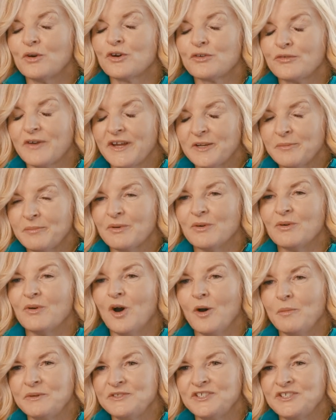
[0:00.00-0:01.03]
credible
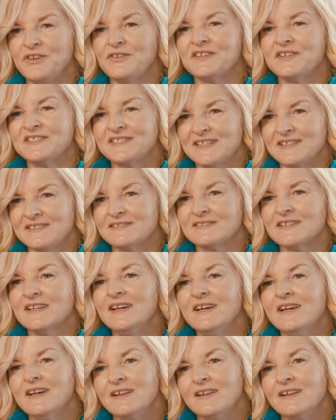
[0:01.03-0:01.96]
opportunities